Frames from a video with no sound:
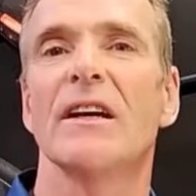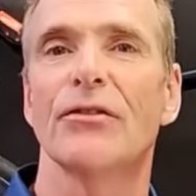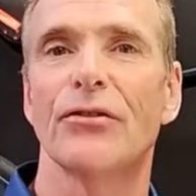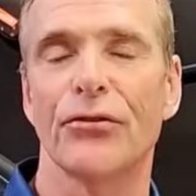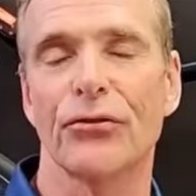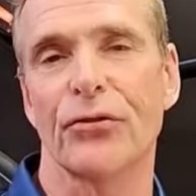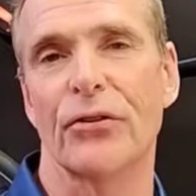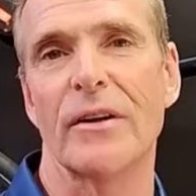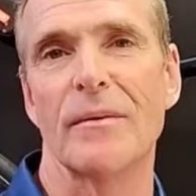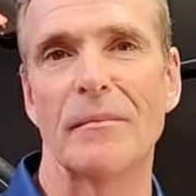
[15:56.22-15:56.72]

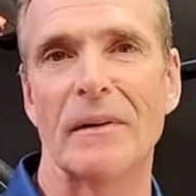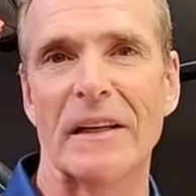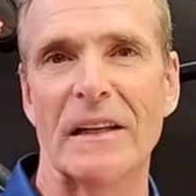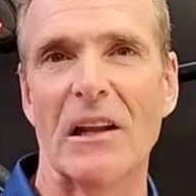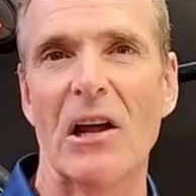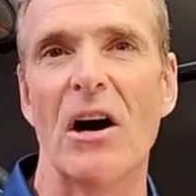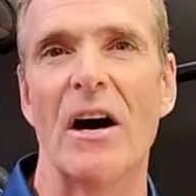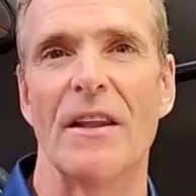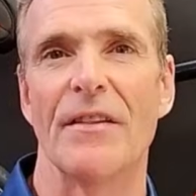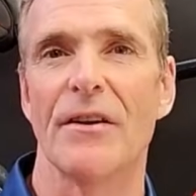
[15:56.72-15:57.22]
extremely
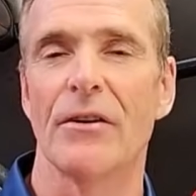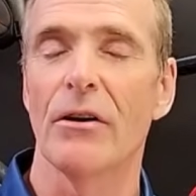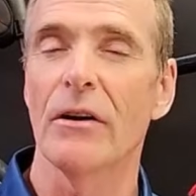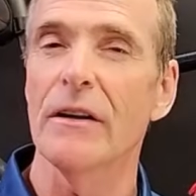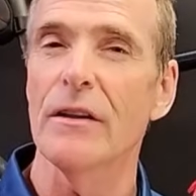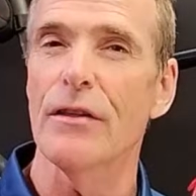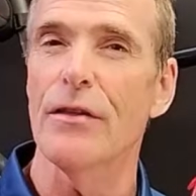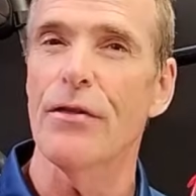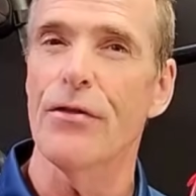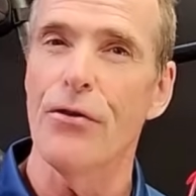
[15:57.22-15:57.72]
light. They're
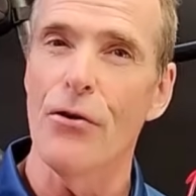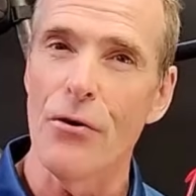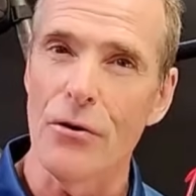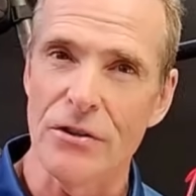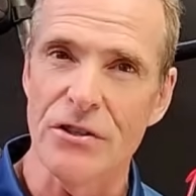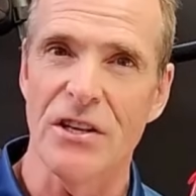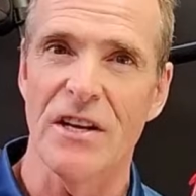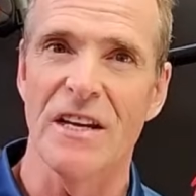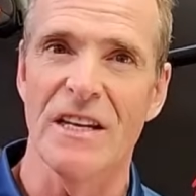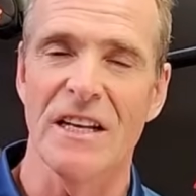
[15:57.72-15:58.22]
only
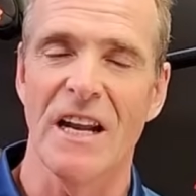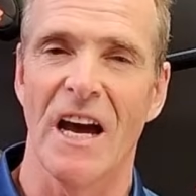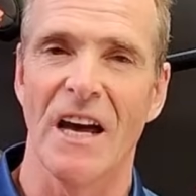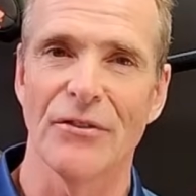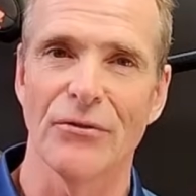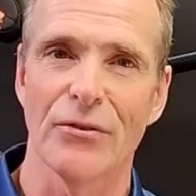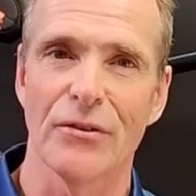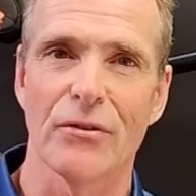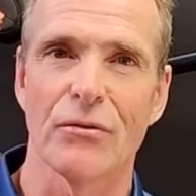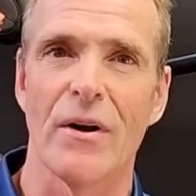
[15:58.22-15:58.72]

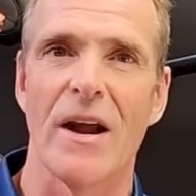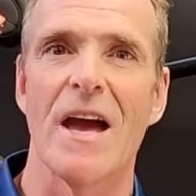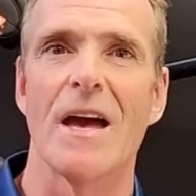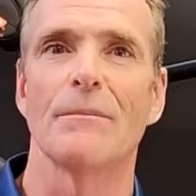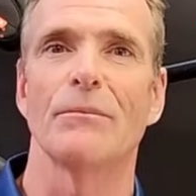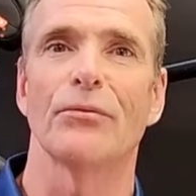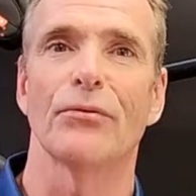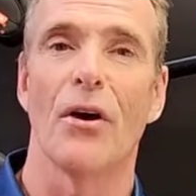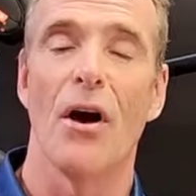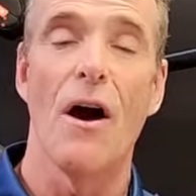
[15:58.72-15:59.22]
1,300
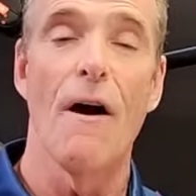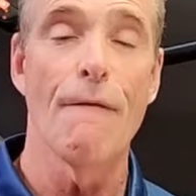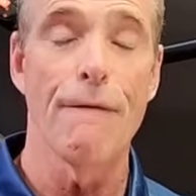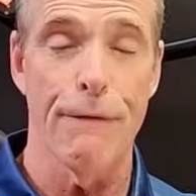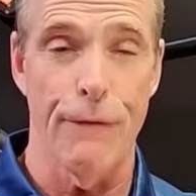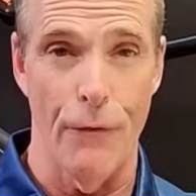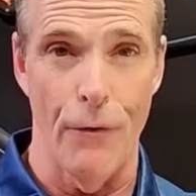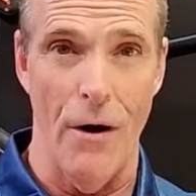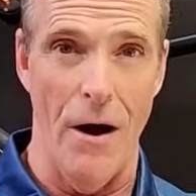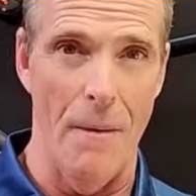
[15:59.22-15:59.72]
grams
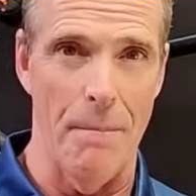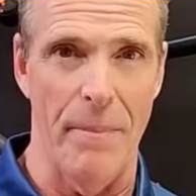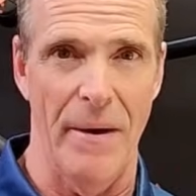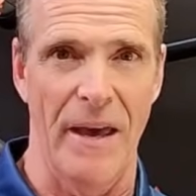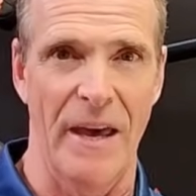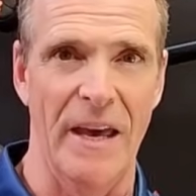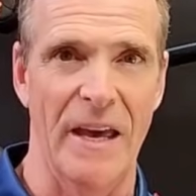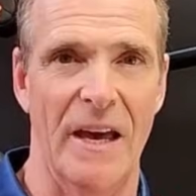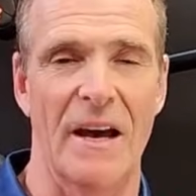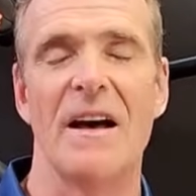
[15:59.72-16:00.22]
for a
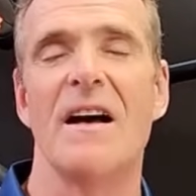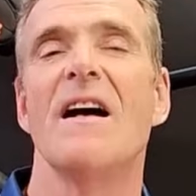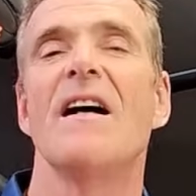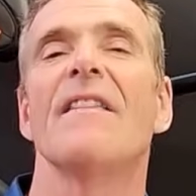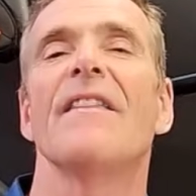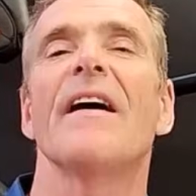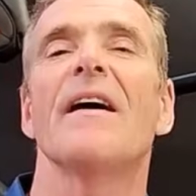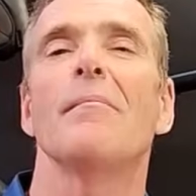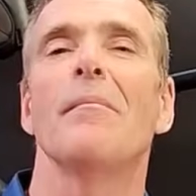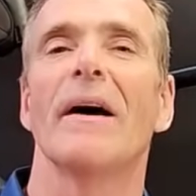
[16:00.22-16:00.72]
pair.
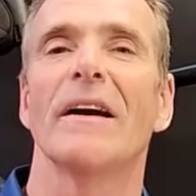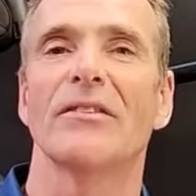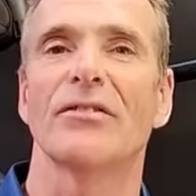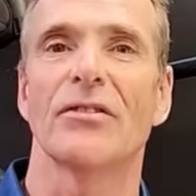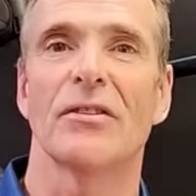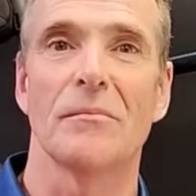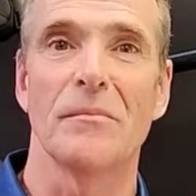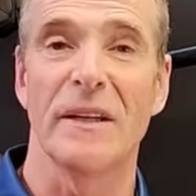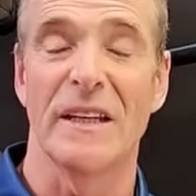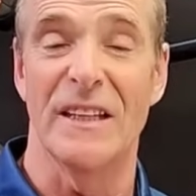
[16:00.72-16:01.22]
That
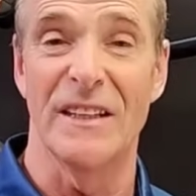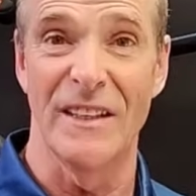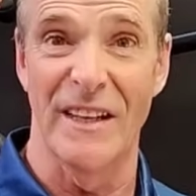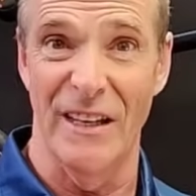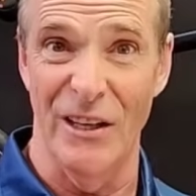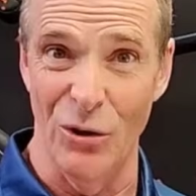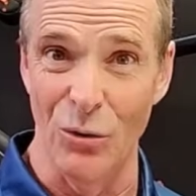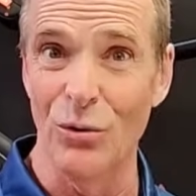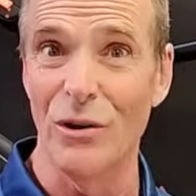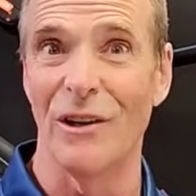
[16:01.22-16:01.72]
makes them in
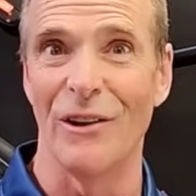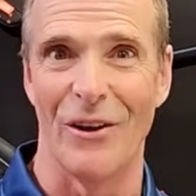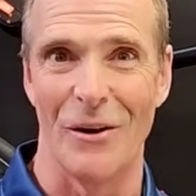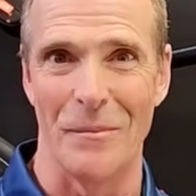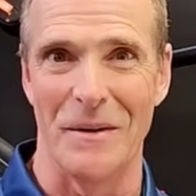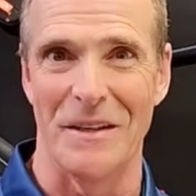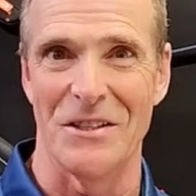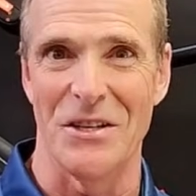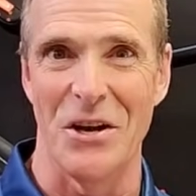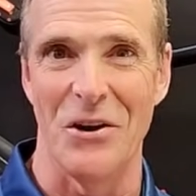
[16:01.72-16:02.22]
hill
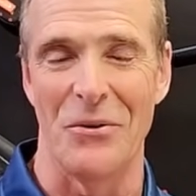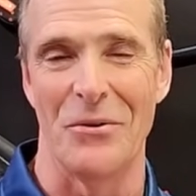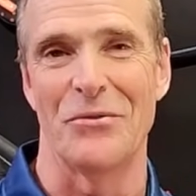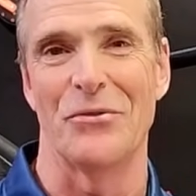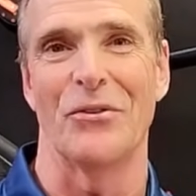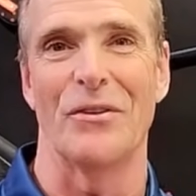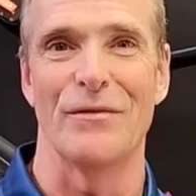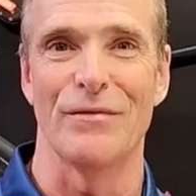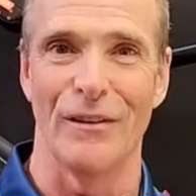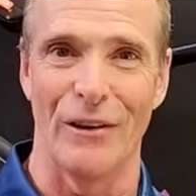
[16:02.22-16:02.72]
climbing
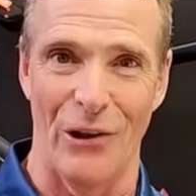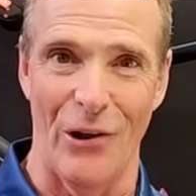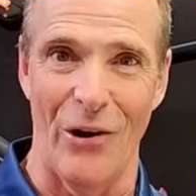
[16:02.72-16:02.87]
territory for